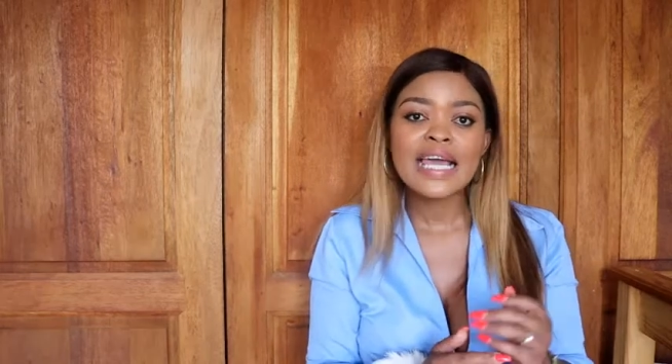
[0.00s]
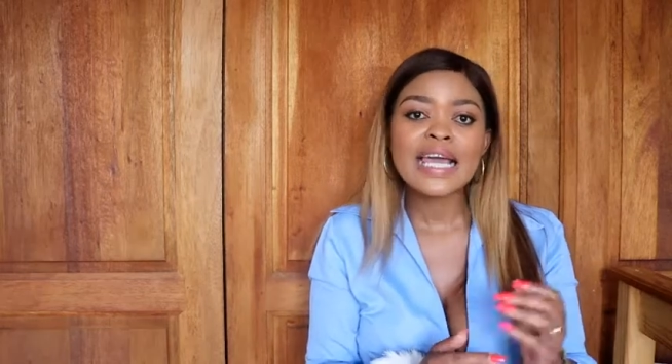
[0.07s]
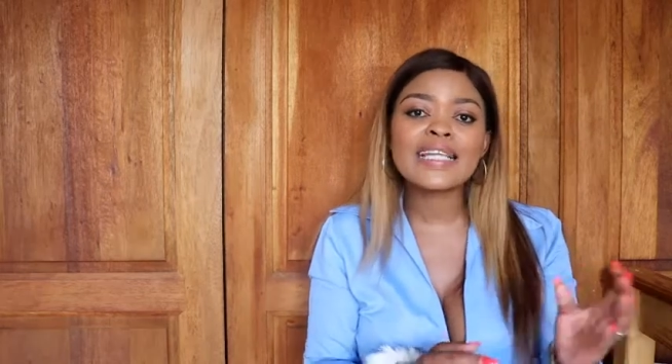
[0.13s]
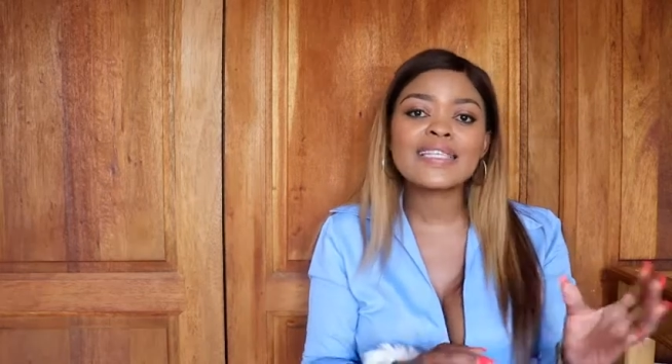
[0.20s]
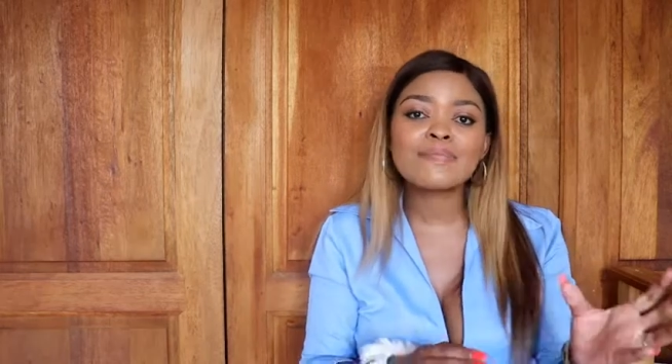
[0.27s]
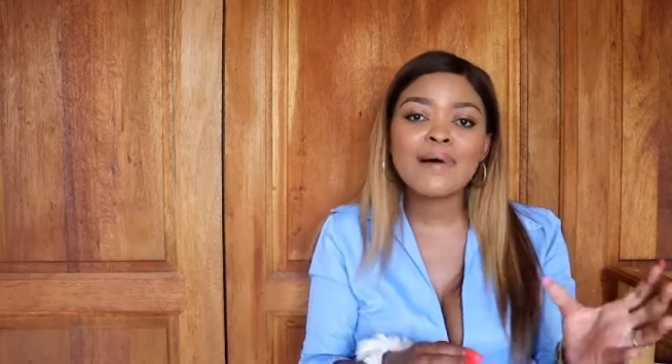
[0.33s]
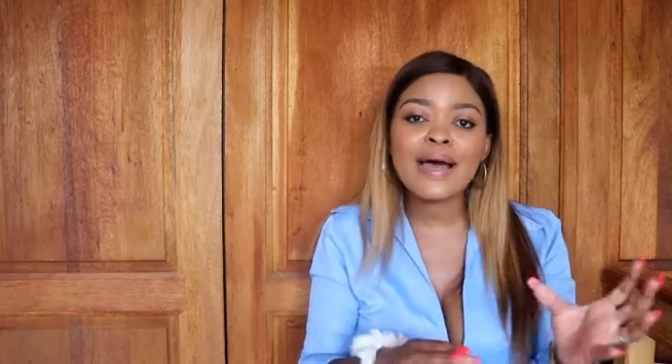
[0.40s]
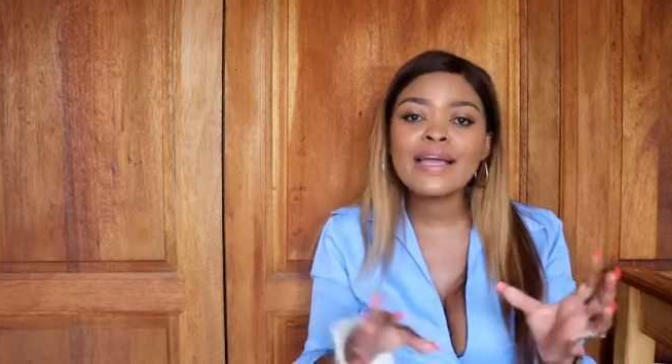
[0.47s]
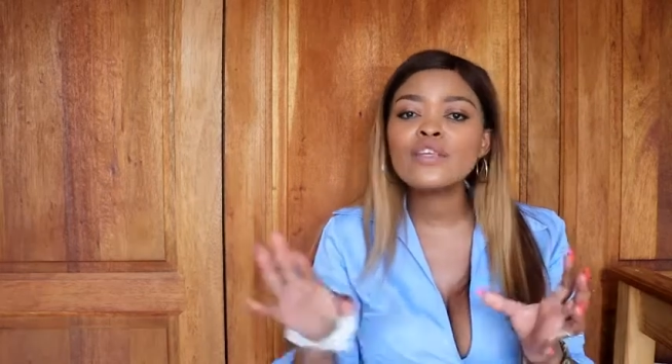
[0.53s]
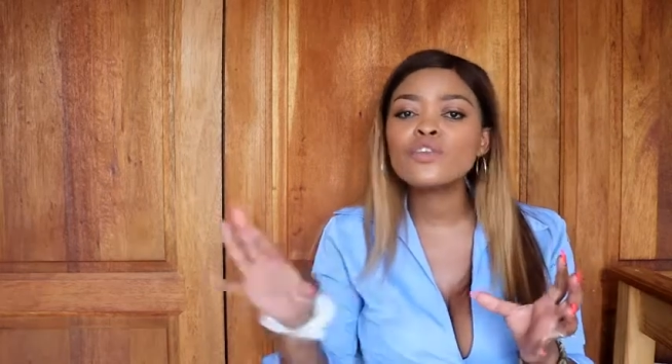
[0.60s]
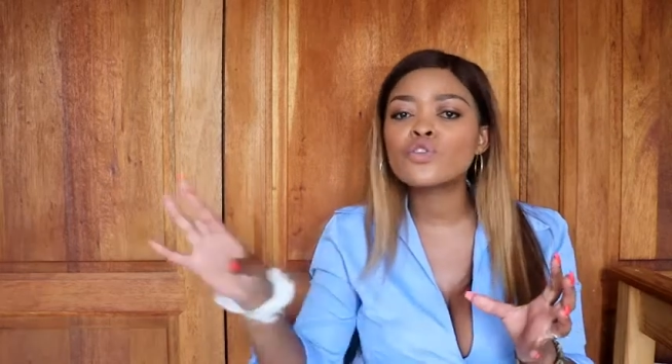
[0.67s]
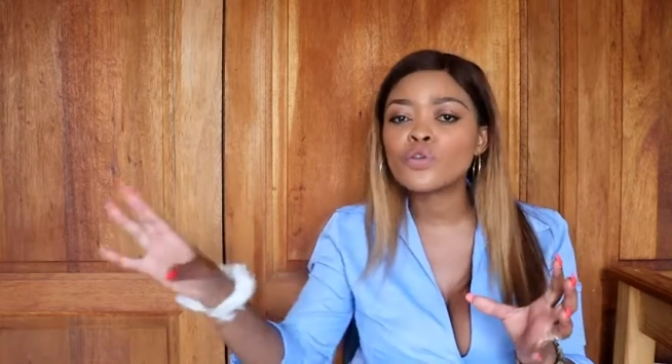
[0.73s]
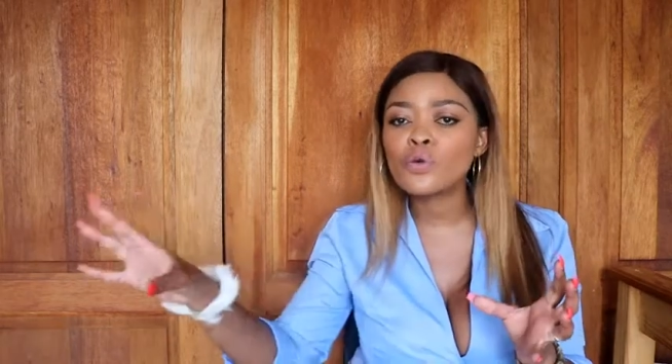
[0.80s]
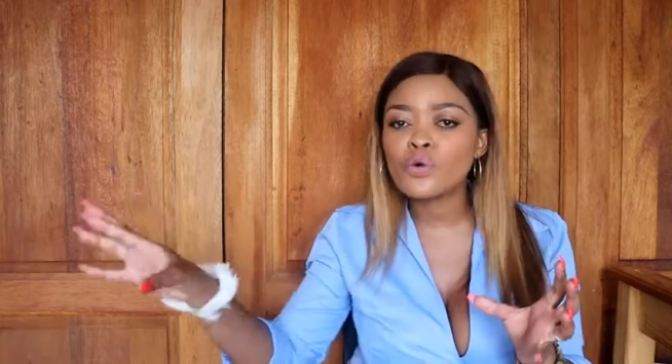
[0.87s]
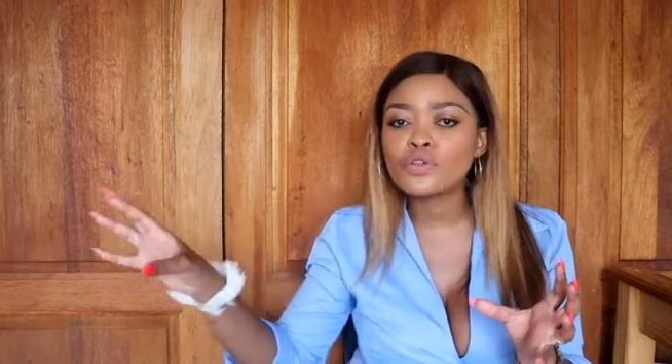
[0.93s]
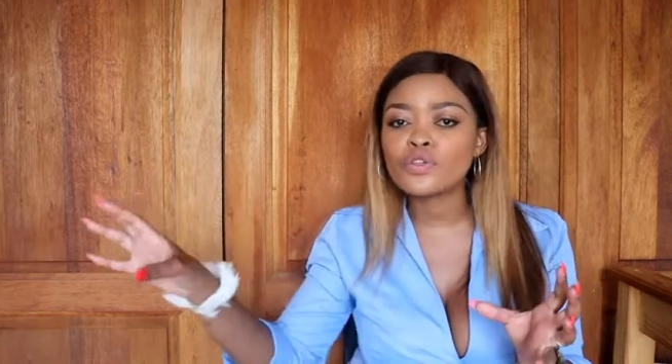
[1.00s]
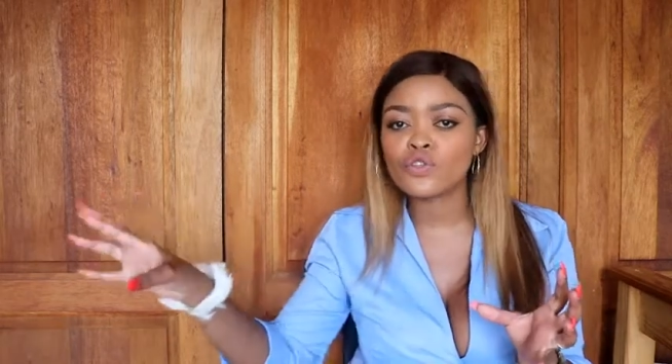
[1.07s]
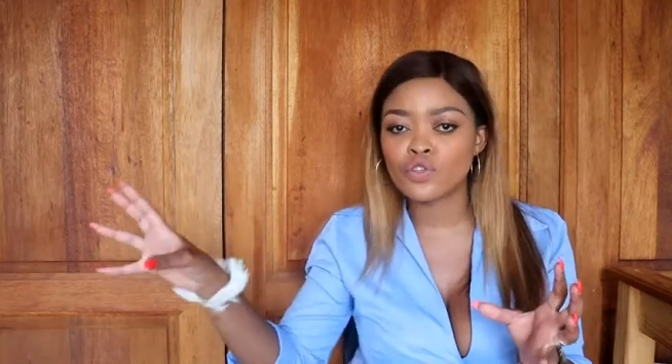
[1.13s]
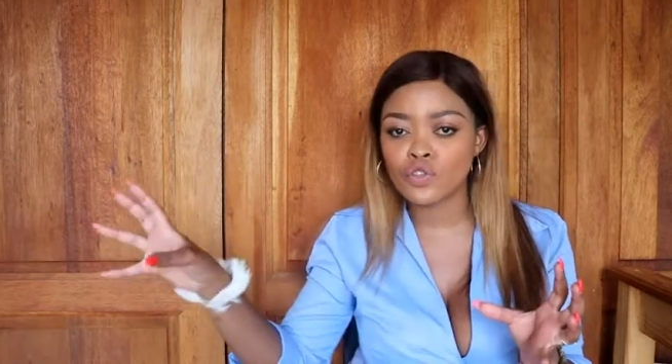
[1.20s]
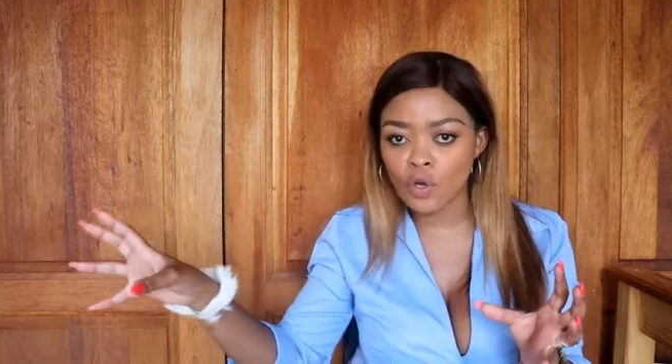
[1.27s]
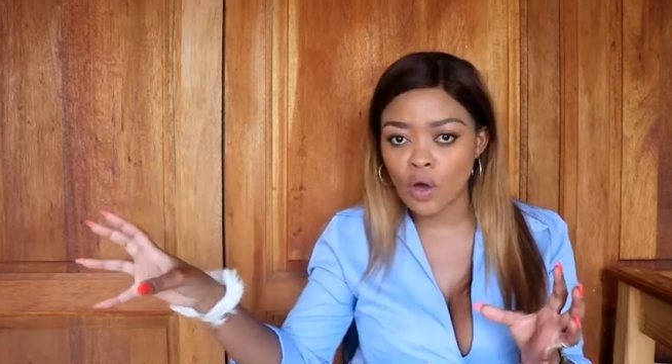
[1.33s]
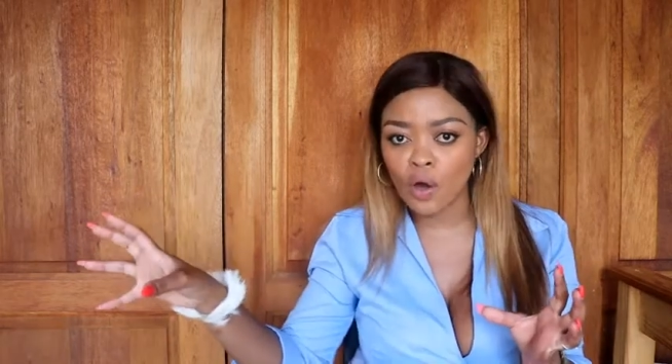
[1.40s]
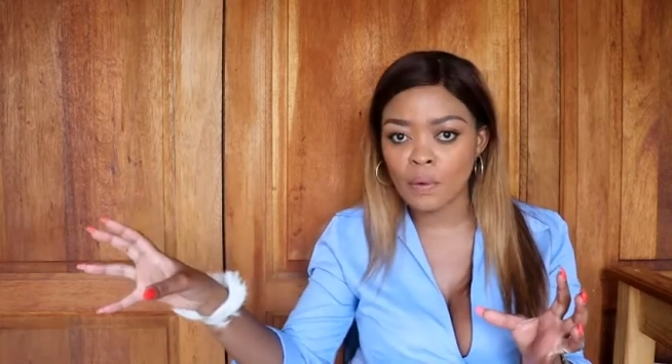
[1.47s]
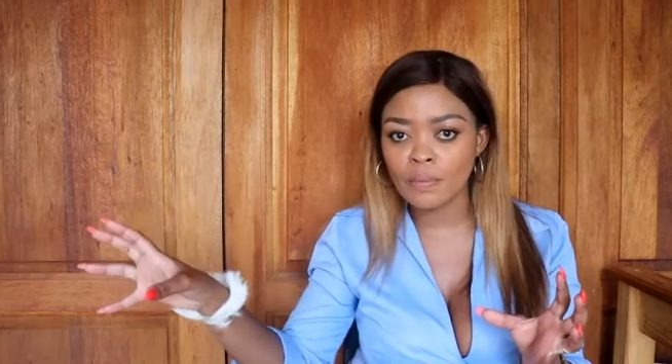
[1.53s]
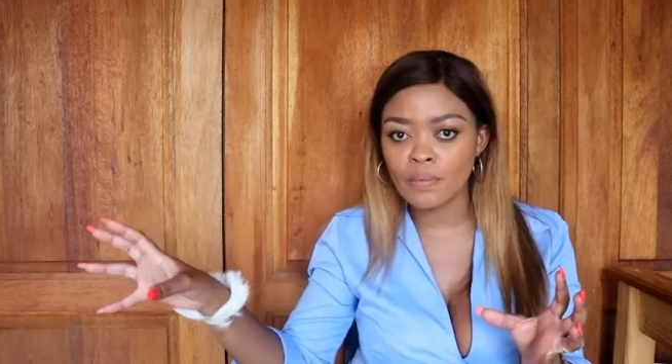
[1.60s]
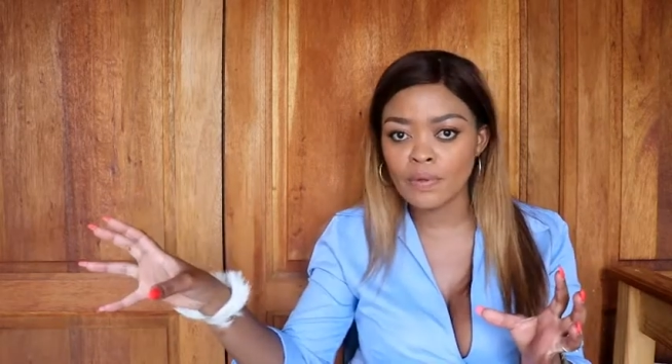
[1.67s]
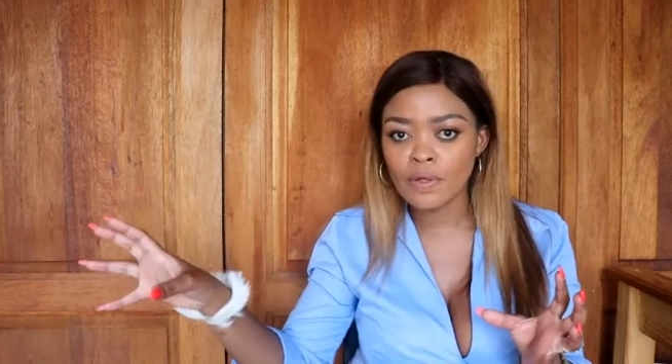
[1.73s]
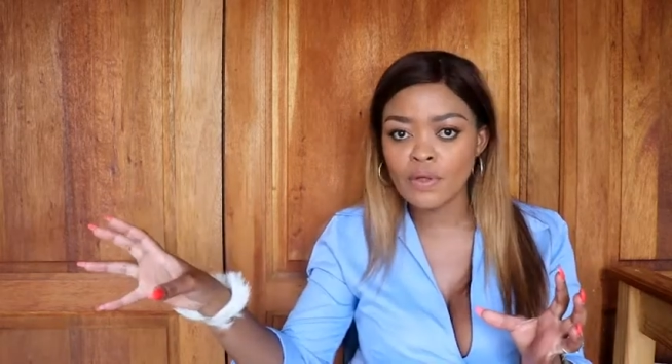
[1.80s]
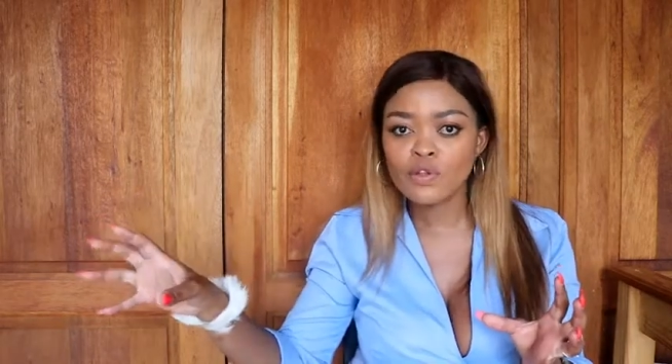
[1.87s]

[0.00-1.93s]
It's my insurer's job